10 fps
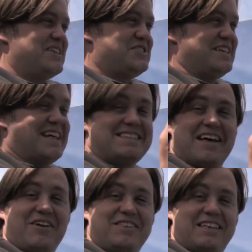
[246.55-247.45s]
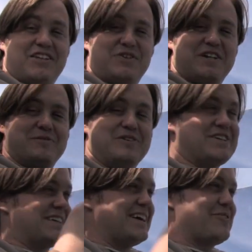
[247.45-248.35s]
See, that's healthy. That
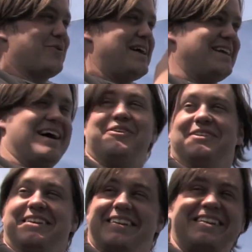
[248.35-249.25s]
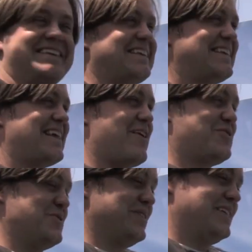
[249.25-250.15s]
transmission kicked right down. How
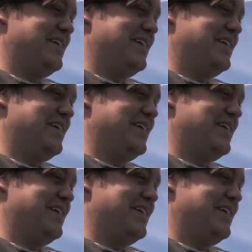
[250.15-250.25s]
cool.